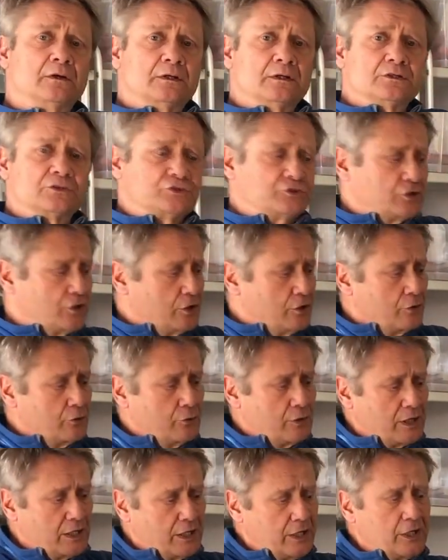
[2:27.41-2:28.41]
So
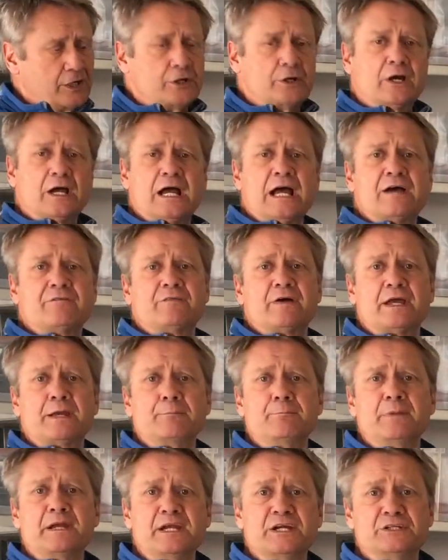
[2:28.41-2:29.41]
you have a
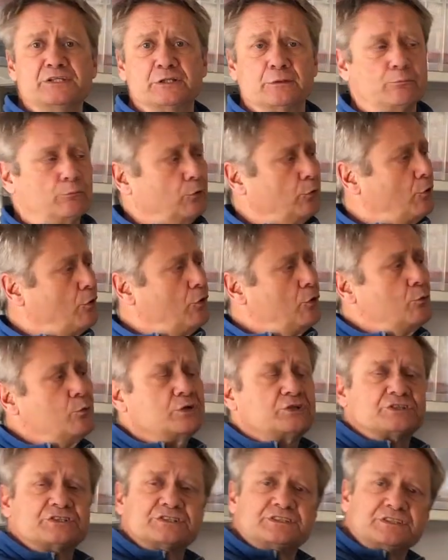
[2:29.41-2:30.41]
medium long,
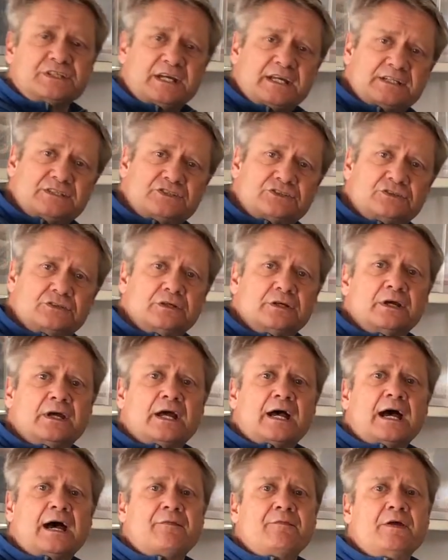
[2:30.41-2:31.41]
which is this,
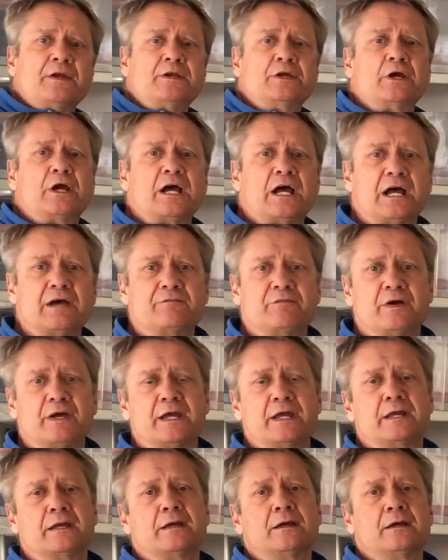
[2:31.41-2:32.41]
and then you have
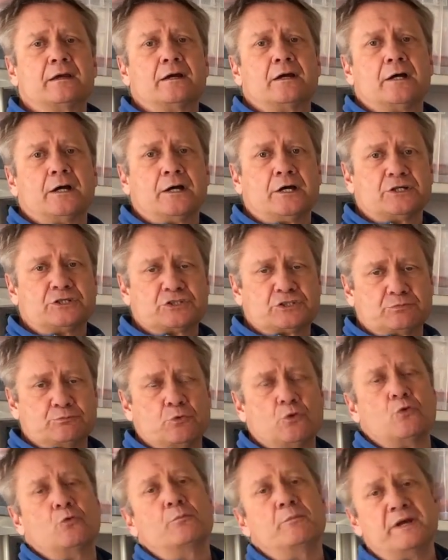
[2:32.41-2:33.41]
a
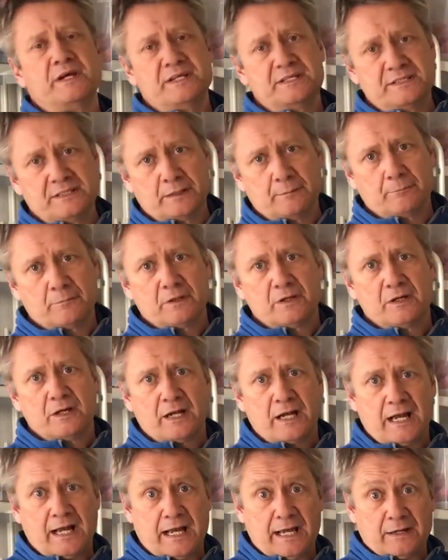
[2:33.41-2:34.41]
small medium.
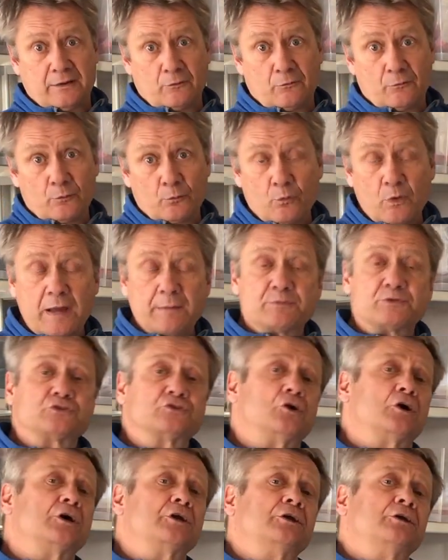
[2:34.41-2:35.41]
And on the
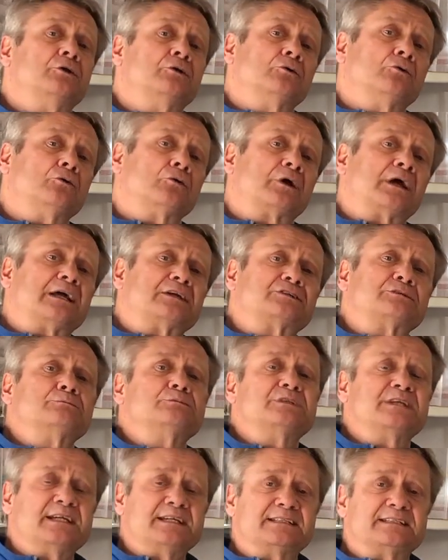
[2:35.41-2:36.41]
website you'll get some
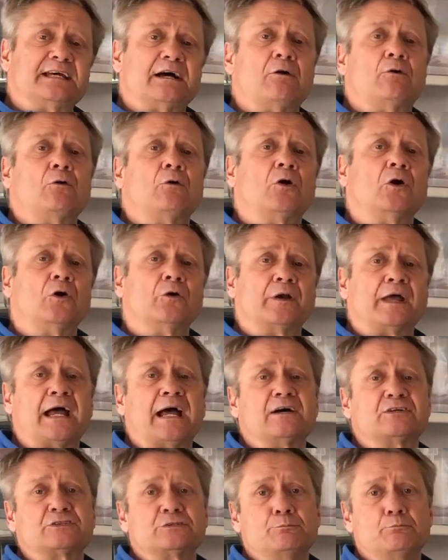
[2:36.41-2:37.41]
detail on
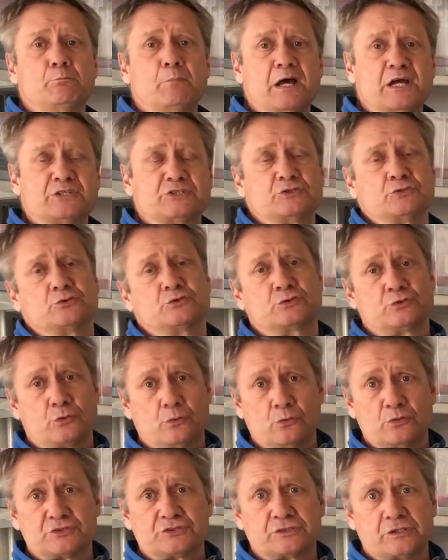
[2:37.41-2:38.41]
how to measure your
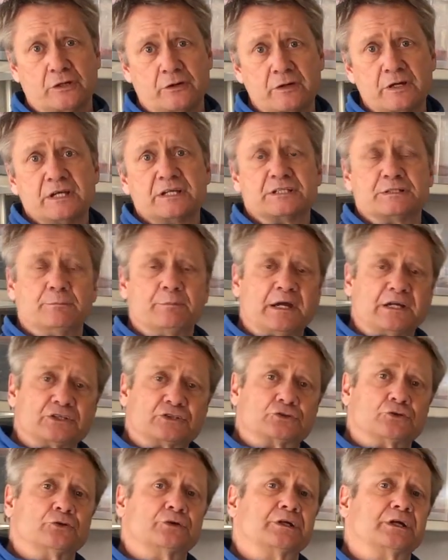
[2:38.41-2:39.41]
torso to make
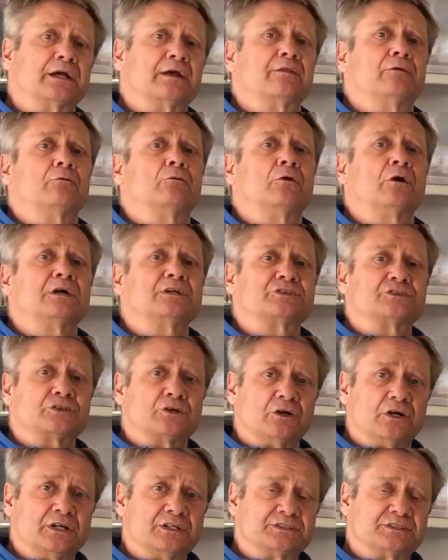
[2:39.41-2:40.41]
sure you get the right
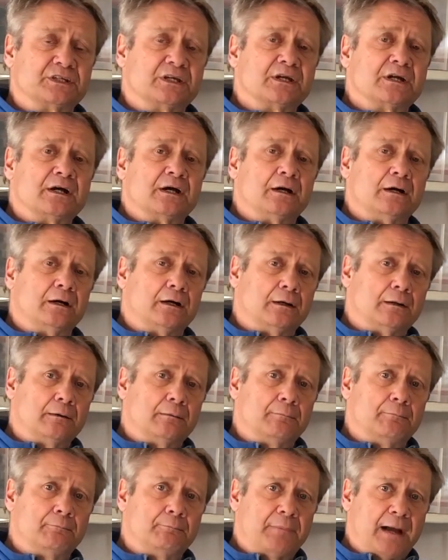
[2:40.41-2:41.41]
size
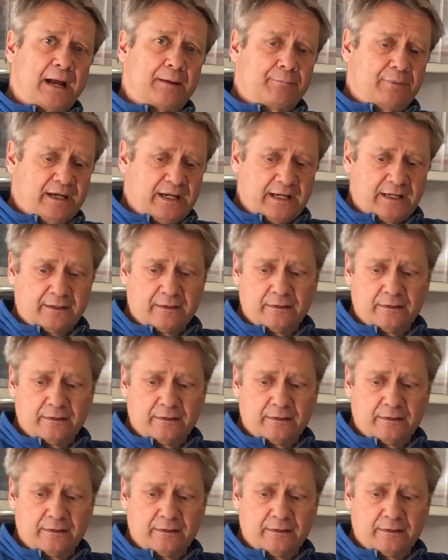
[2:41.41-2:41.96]
backpack.